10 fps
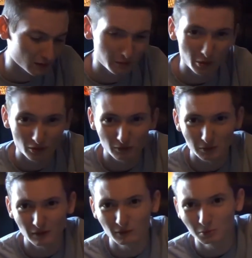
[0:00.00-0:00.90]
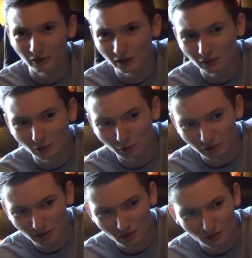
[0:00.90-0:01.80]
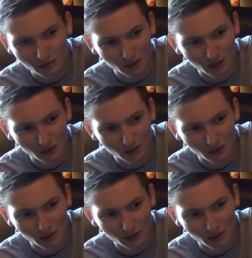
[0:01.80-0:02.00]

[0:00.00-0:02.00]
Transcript: you know, both of them have the braided cords.